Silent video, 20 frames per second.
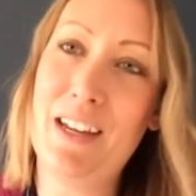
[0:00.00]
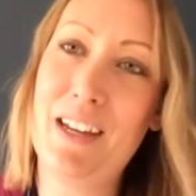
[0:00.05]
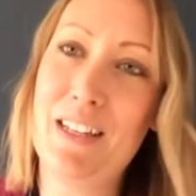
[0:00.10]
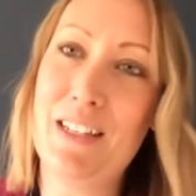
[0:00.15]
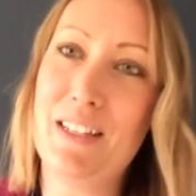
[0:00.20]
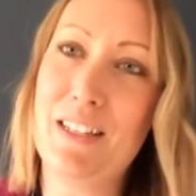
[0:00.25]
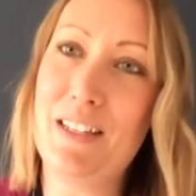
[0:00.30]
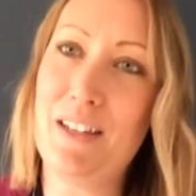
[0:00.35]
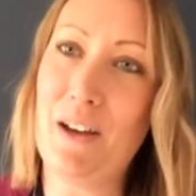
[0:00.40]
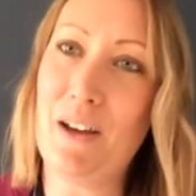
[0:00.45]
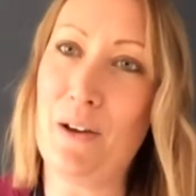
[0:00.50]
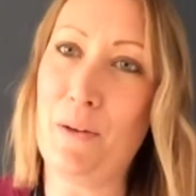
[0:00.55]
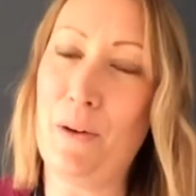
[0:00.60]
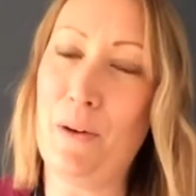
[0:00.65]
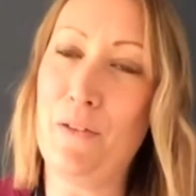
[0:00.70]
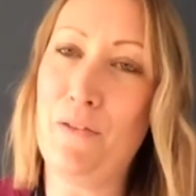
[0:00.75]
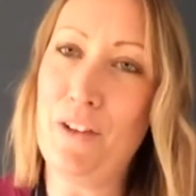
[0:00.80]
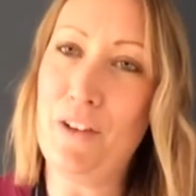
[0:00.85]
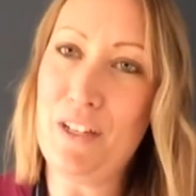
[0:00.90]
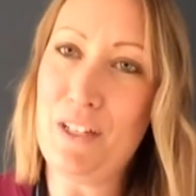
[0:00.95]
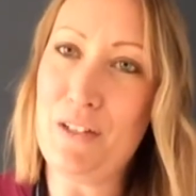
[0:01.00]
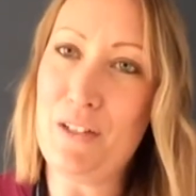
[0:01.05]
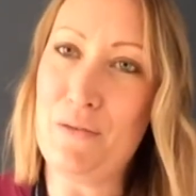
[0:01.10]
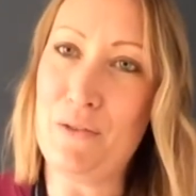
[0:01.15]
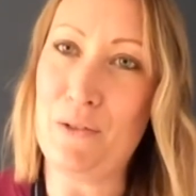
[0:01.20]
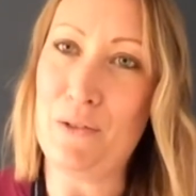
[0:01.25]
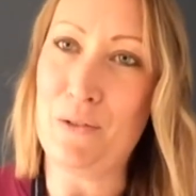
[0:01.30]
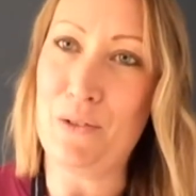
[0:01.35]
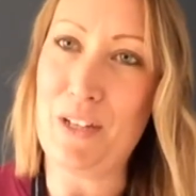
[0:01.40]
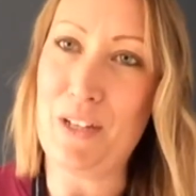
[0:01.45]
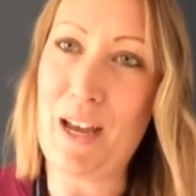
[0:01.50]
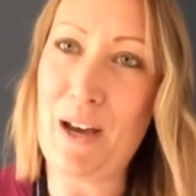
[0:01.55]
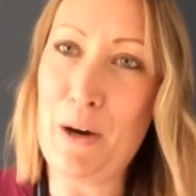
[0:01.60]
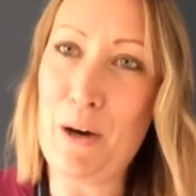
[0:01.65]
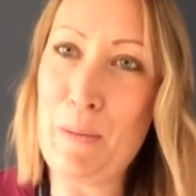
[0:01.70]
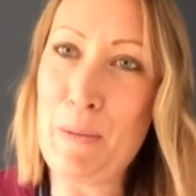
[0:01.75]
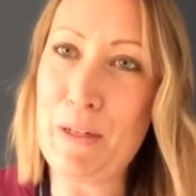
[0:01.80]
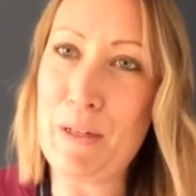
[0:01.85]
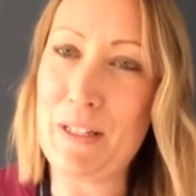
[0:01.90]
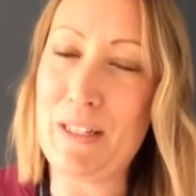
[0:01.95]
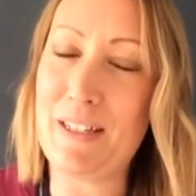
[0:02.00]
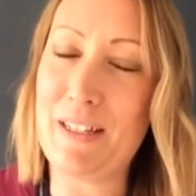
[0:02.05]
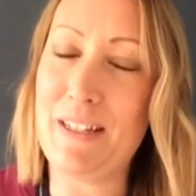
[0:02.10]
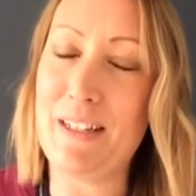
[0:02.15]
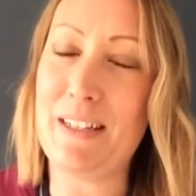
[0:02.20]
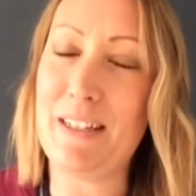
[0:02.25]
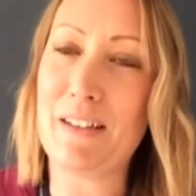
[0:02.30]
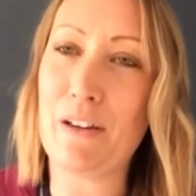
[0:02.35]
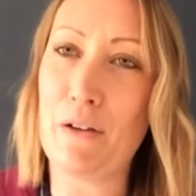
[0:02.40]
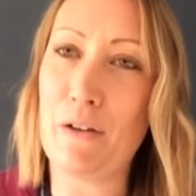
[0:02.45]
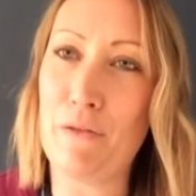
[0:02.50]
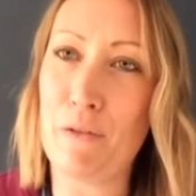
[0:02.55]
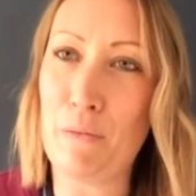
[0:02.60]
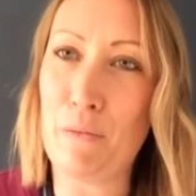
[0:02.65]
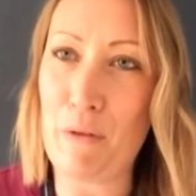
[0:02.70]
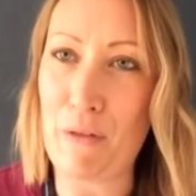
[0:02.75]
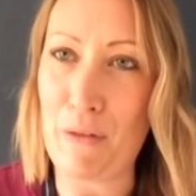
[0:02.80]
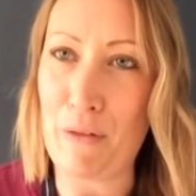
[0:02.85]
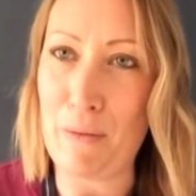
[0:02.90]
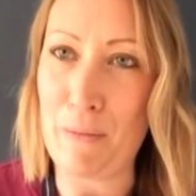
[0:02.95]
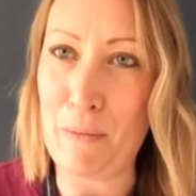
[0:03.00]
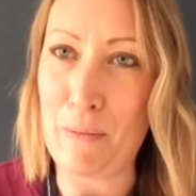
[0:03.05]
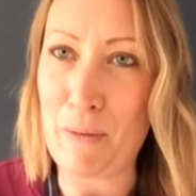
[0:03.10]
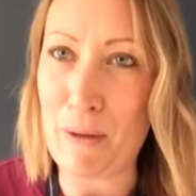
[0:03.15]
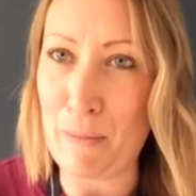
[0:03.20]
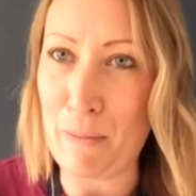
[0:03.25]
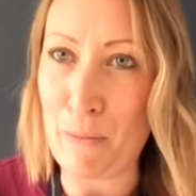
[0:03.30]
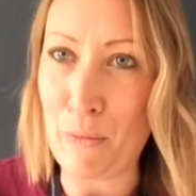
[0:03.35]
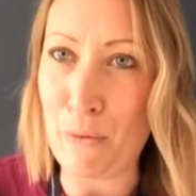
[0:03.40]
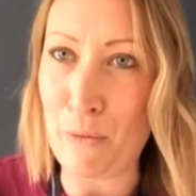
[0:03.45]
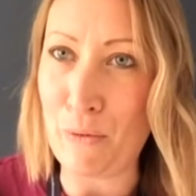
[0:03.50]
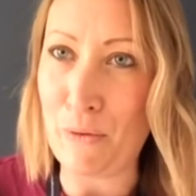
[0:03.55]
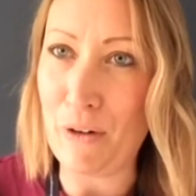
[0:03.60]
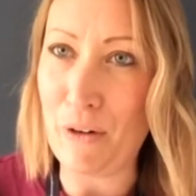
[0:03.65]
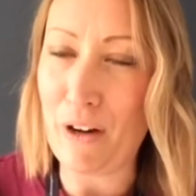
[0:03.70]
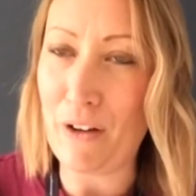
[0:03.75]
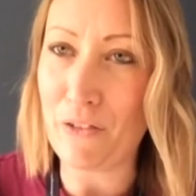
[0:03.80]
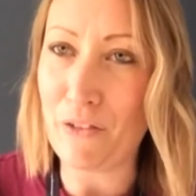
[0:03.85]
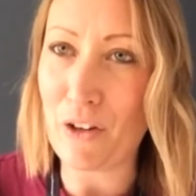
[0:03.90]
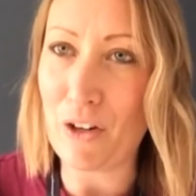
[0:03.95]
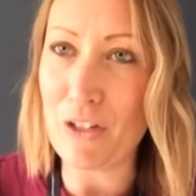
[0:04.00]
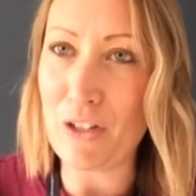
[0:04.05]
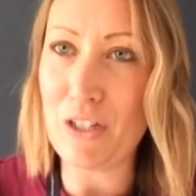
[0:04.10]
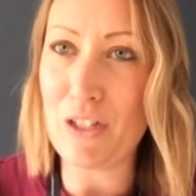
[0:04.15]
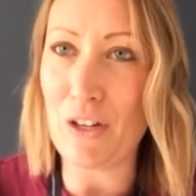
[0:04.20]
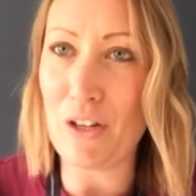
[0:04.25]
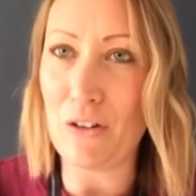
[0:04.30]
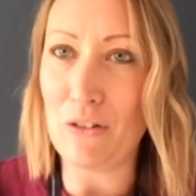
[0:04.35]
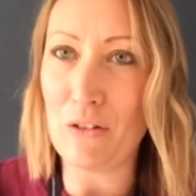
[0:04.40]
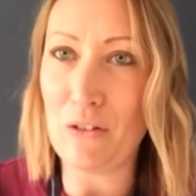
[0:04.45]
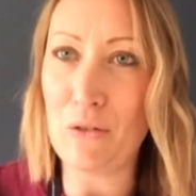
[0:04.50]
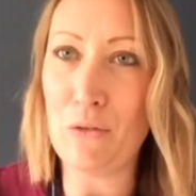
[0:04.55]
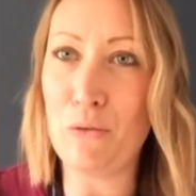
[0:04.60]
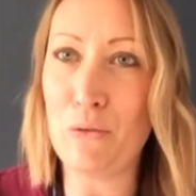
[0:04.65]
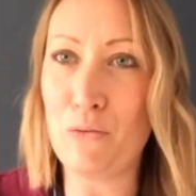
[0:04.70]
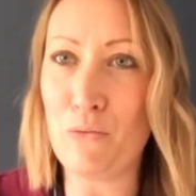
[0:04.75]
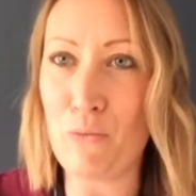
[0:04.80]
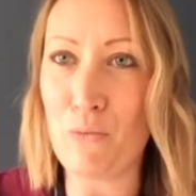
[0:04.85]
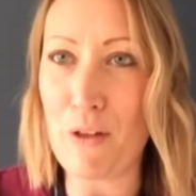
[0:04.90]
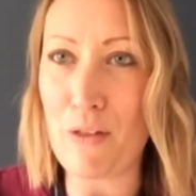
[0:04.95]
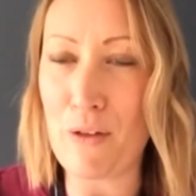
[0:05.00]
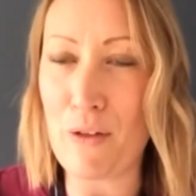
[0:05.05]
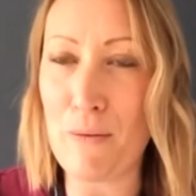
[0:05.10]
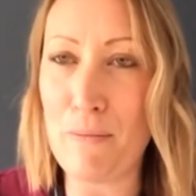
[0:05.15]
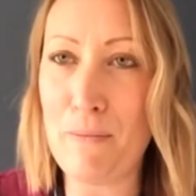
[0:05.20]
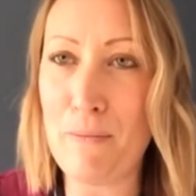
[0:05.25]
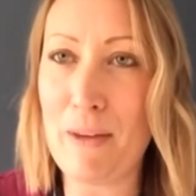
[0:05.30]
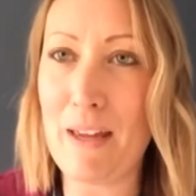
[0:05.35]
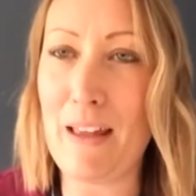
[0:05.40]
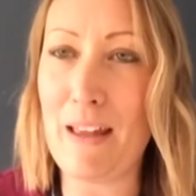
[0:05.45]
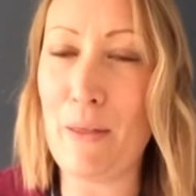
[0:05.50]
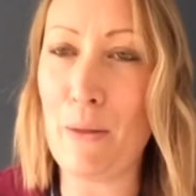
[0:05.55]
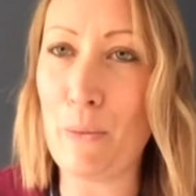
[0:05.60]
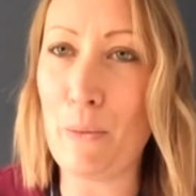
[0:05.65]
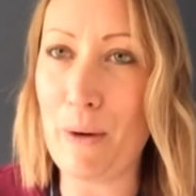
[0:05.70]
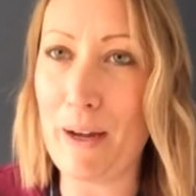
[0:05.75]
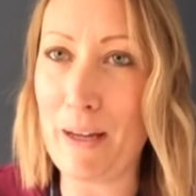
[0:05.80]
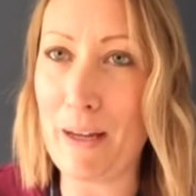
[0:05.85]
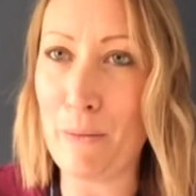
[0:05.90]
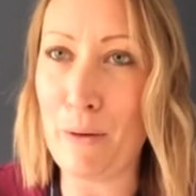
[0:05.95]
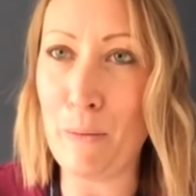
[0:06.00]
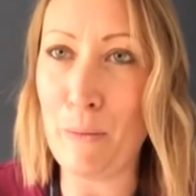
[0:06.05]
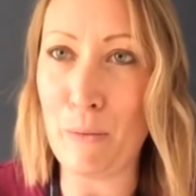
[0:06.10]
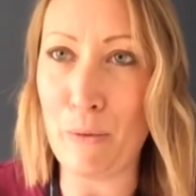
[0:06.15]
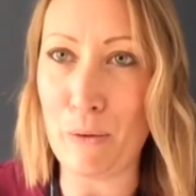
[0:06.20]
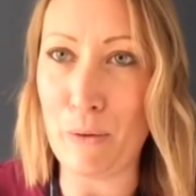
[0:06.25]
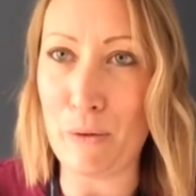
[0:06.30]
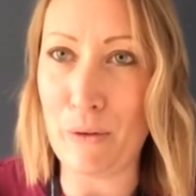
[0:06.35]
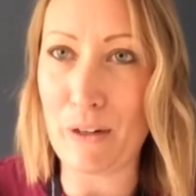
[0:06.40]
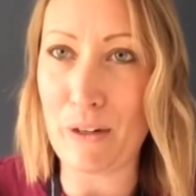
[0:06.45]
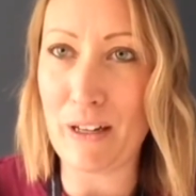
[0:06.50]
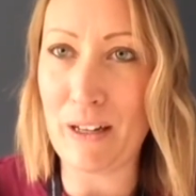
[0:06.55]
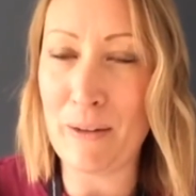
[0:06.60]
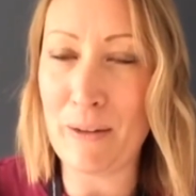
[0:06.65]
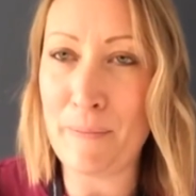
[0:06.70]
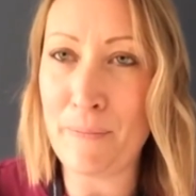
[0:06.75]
So first of all, to help us discover rhythm a bit more, I've got a song called Rhythm in the Way We Walk.